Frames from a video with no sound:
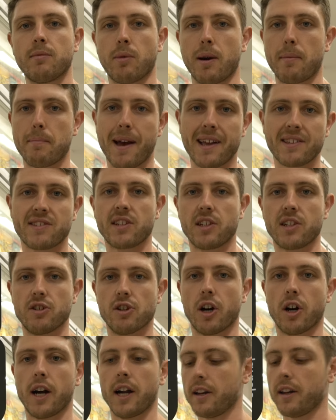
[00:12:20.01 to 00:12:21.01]
in my massing
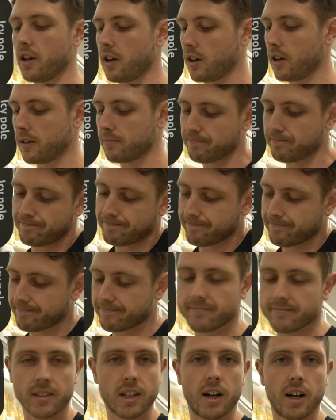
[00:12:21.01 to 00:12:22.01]
diet,
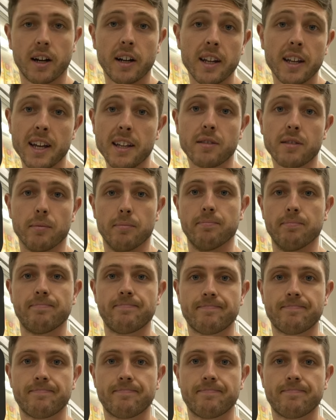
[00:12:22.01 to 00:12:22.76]
I'm gonna eat them.